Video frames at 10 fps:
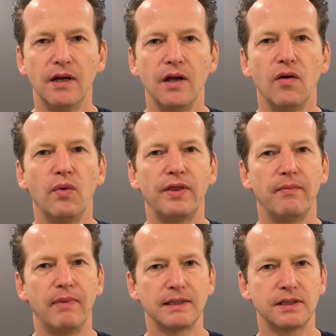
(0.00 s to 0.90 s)
when the
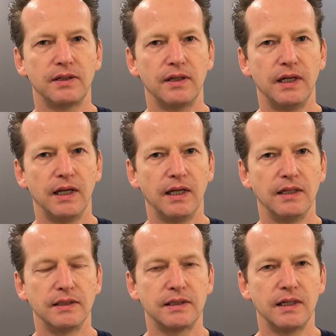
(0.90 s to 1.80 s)
muscle
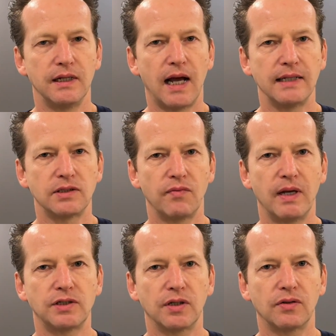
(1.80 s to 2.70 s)
is in
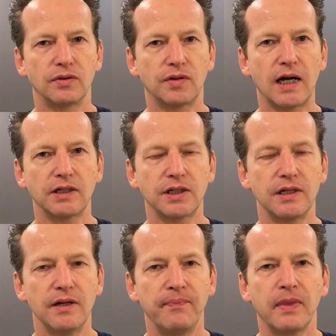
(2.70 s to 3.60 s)
isometric
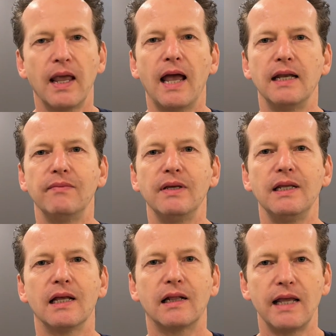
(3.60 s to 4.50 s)
contraction and
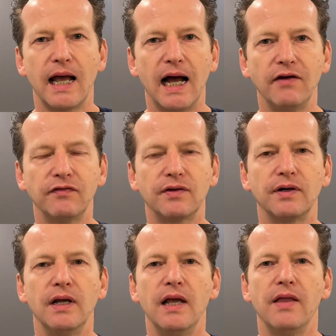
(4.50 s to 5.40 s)
immediately
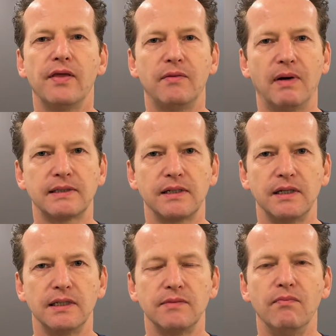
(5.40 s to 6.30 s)
after that muscle
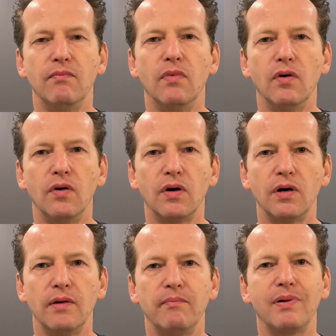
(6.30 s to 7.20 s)
is more
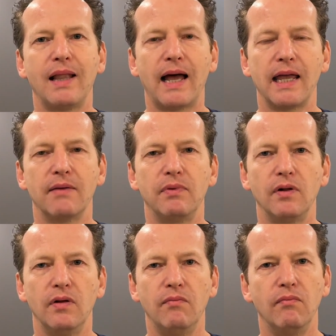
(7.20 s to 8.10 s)

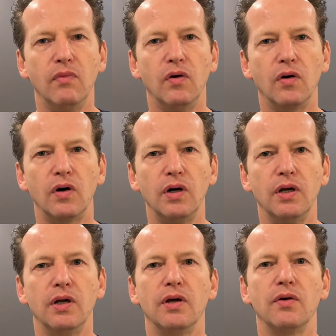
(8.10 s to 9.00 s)
pliable, more
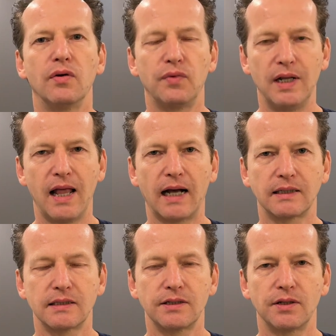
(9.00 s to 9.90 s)

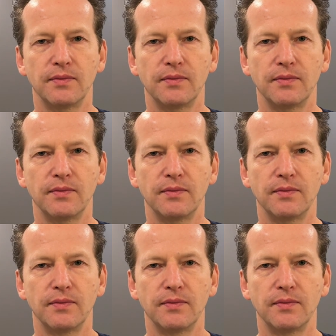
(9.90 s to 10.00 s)
relaxed.